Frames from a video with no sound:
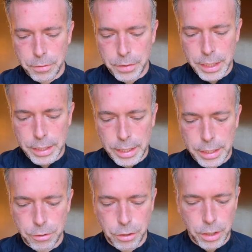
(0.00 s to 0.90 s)
Feek
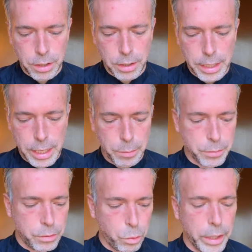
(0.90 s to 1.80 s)
and John M.
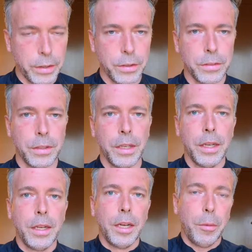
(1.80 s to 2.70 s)
Swales,
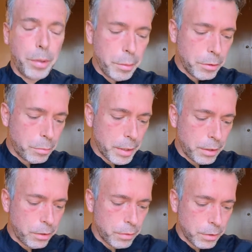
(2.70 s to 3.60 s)
published by the
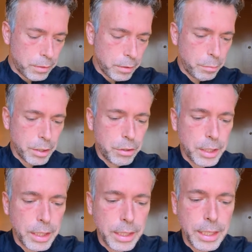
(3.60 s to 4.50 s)
University of
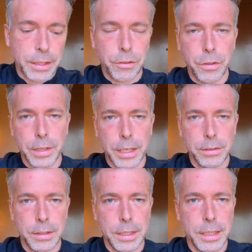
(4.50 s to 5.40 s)
Michigan in
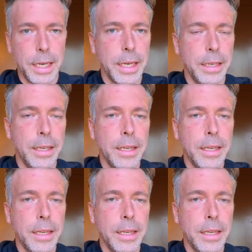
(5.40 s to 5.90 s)
2009.